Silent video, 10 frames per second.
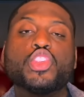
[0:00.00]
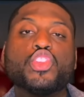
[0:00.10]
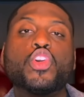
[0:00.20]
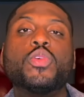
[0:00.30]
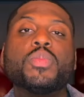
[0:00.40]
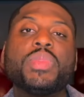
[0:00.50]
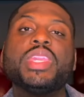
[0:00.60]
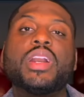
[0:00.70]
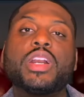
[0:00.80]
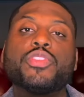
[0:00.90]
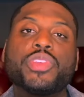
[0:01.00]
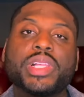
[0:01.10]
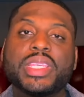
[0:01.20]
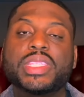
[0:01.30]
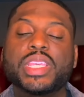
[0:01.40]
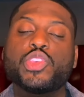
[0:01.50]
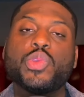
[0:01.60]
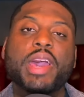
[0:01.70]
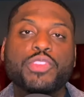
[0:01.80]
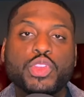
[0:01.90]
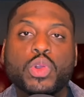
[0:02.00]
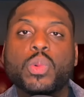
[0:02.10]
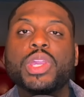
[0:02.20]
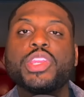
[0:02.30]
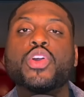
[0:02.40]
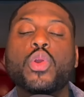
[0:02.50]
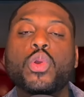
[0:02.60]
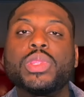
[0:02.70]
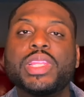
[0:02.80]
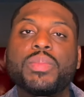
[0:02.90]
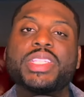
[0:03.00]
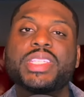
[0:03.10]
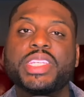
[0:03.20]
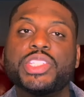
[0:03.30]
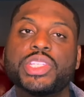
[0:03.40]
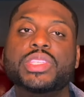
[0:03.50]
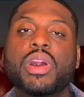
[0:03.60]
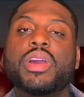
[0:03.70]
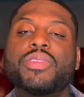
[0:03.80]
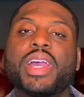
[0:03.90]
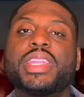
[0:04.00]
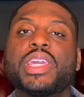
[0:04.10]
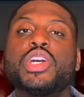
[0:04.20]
Don't be unrealistic. You have to know what your own limitations are, right?